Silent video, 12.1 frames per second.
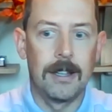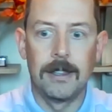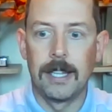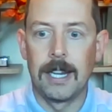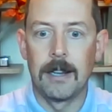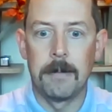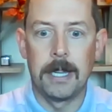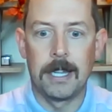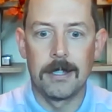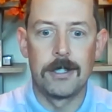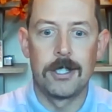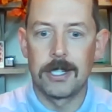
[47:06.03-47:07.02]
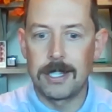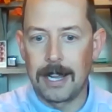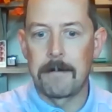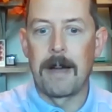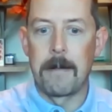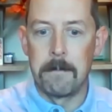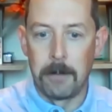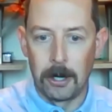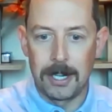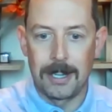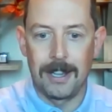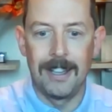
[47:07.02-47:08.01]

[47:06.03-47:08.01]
Alina, because just like my book